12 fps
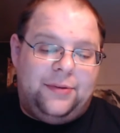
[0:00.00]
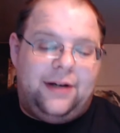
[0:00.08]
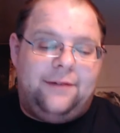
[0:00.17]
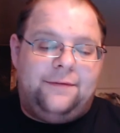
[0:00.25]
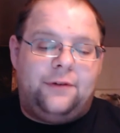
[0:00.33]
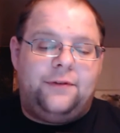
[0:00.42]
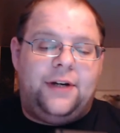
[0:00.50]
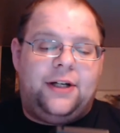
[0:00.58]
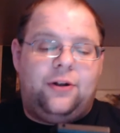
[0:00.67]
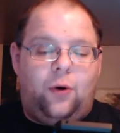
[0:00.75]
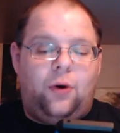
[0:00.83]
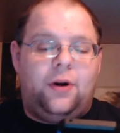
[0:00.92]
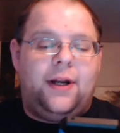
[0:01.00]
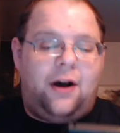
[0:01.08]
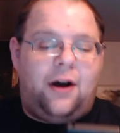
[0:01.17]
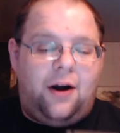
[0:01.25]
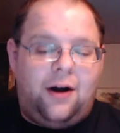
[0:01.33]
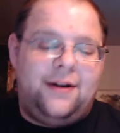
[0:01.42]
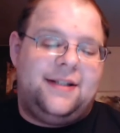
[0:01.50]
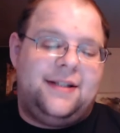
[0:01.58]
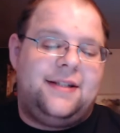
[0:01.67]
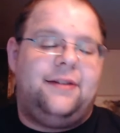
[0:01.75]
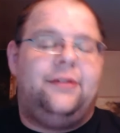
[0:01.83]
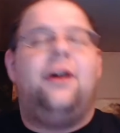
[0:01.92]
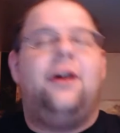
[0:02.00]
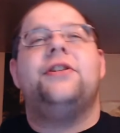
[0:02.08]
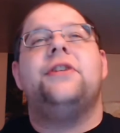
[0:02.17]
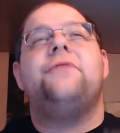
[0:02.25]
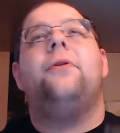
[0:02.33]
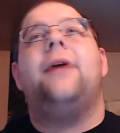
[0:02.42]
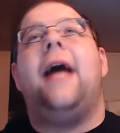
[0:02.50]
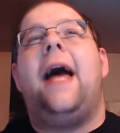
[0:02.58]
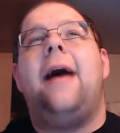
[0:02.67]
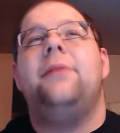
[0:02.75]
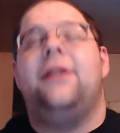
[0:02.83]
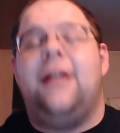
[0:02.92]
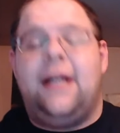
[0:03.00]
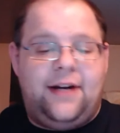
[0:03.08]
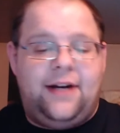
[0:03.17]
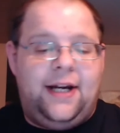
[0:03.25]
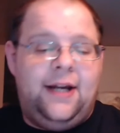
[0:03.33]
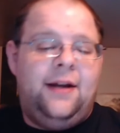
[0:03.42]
of a recording artist, the largest vocabulary